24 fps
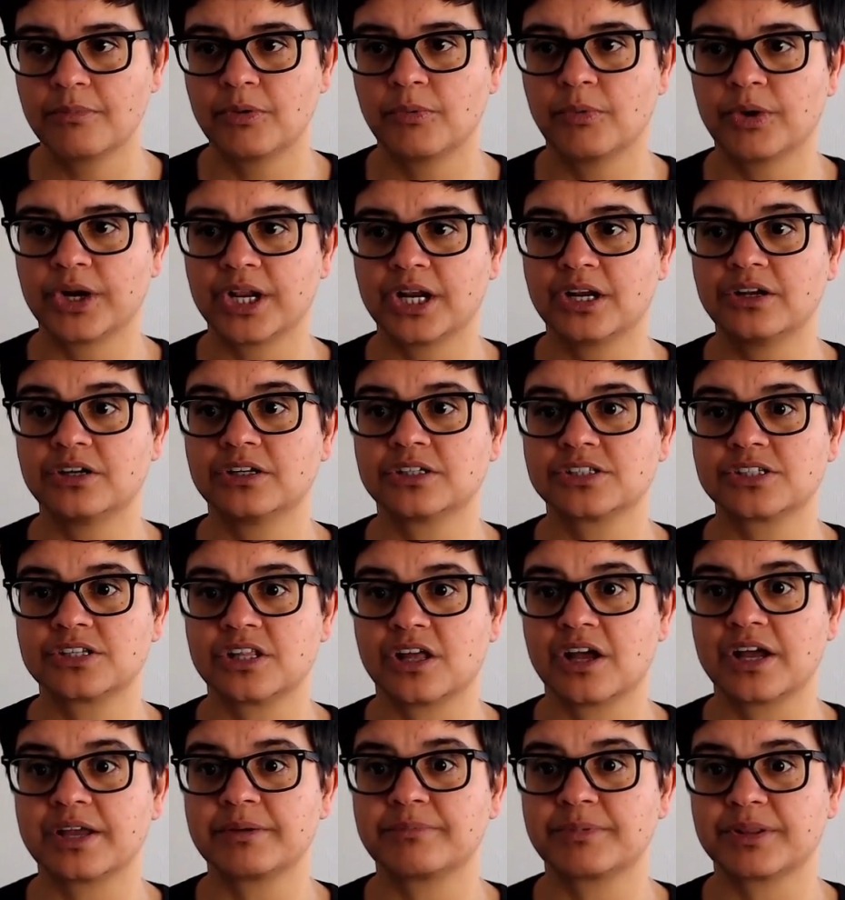But what it looks
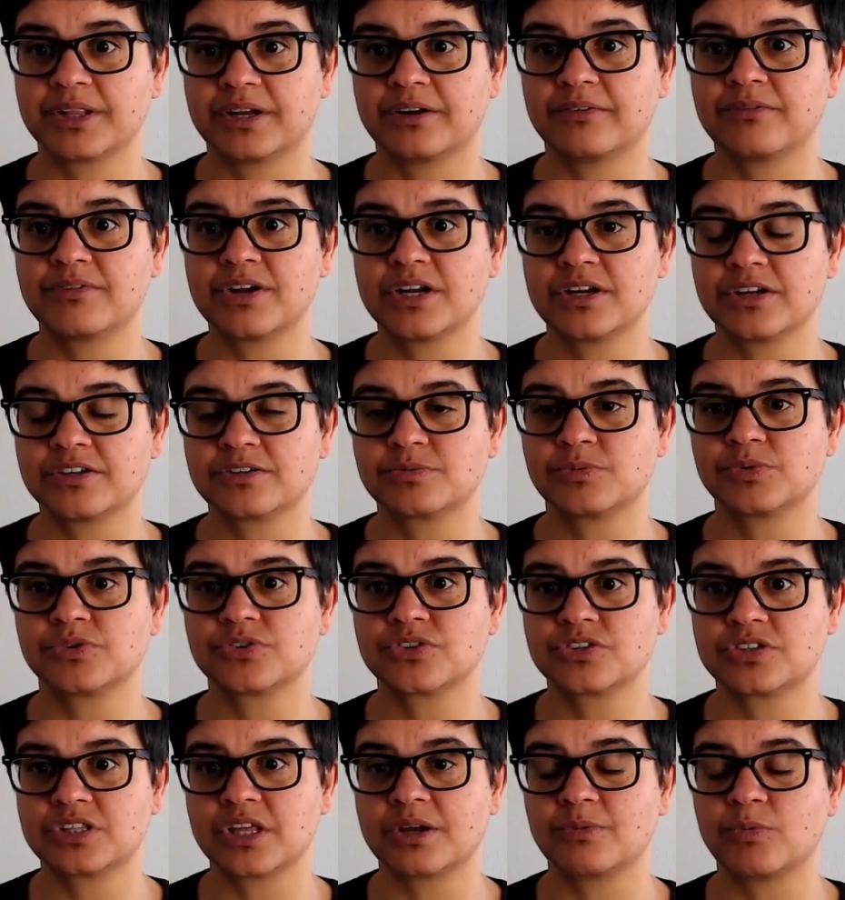like, but then I realised
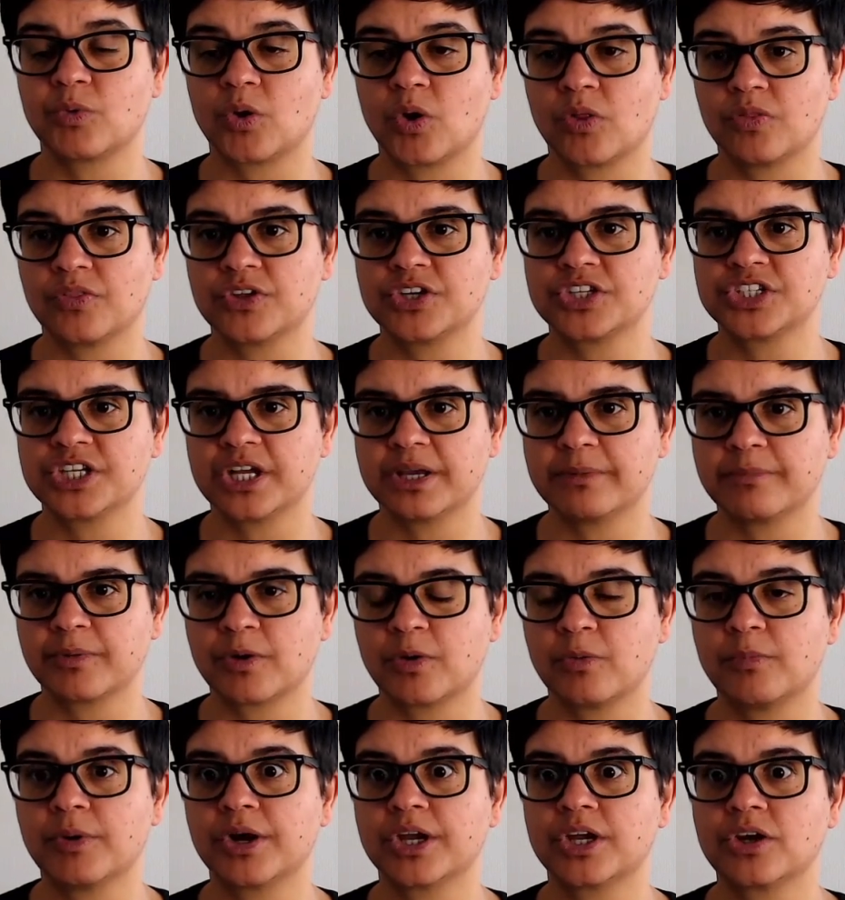once they were on the ship,
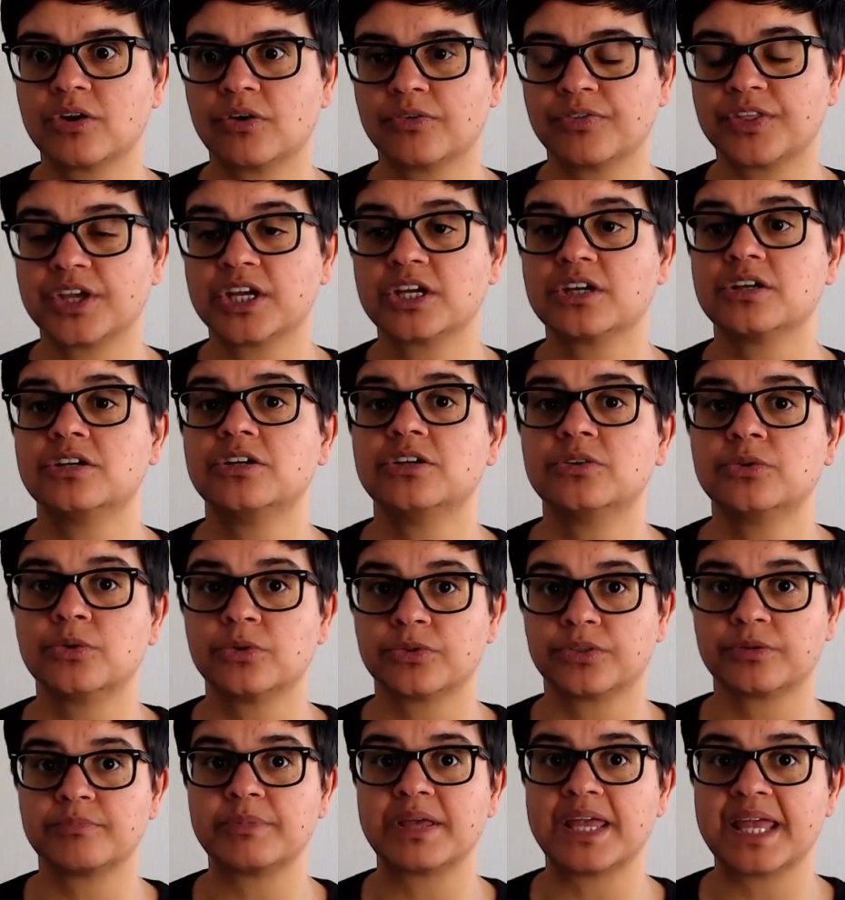oh my god, they could
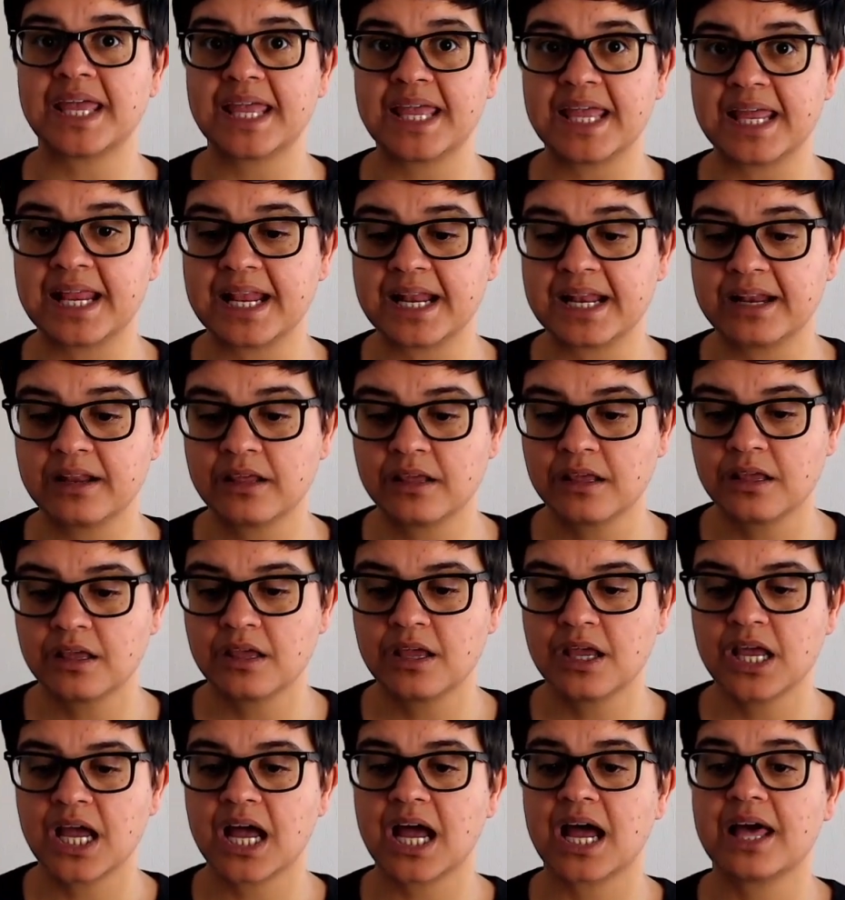lure them in
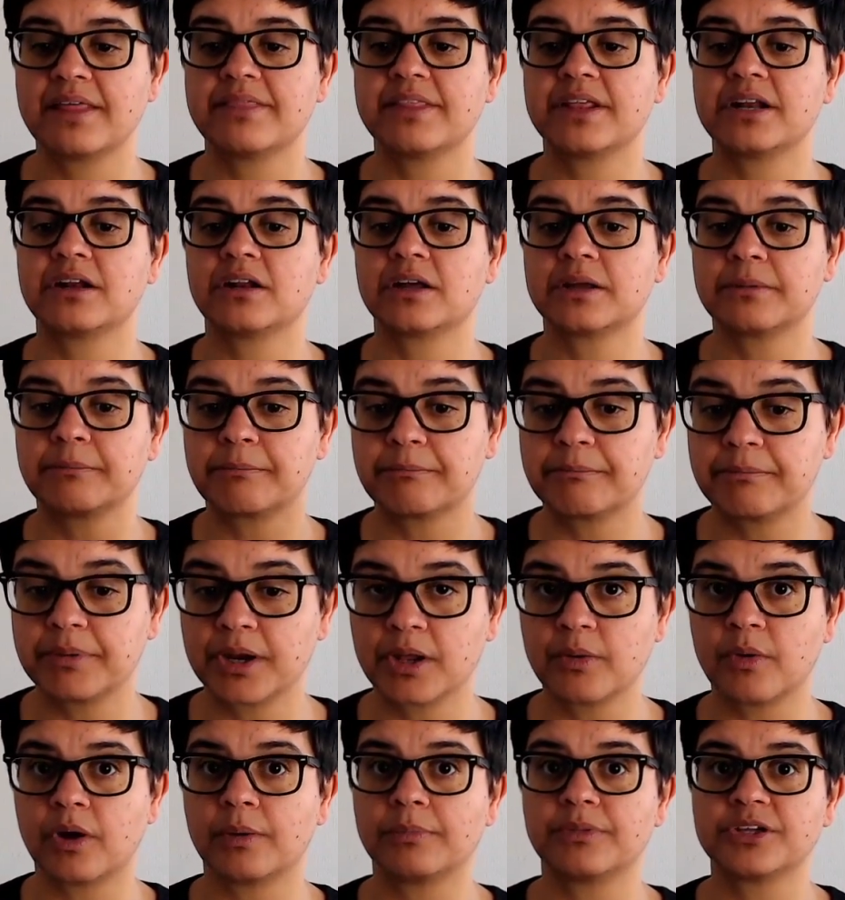and then like
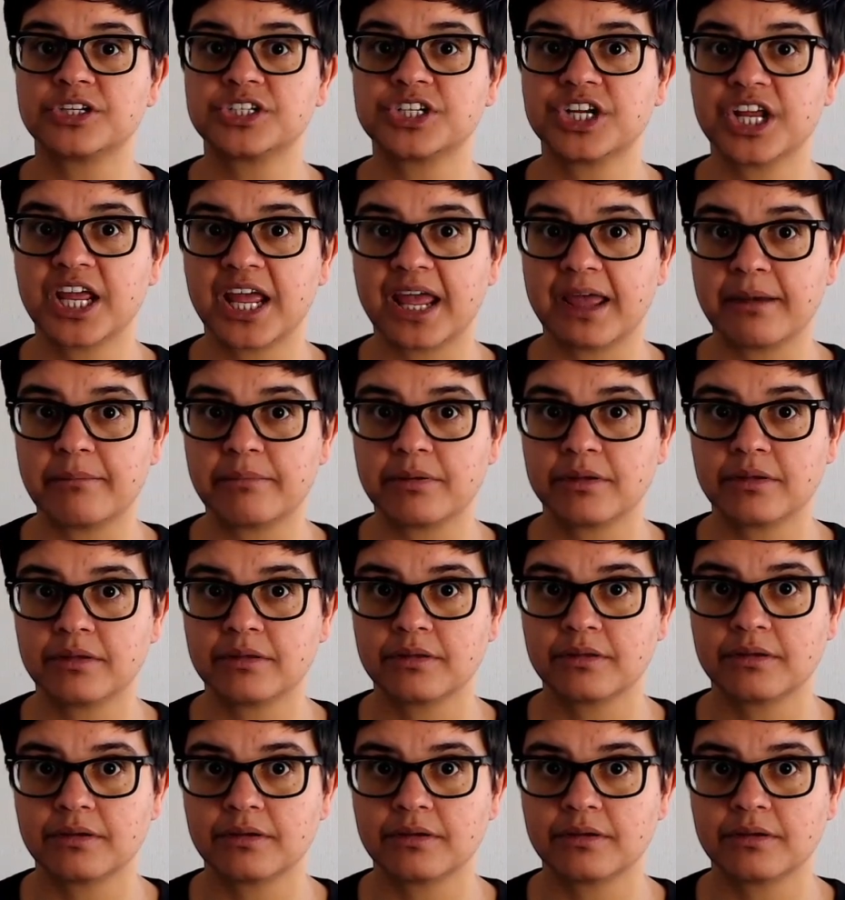blow up the ship.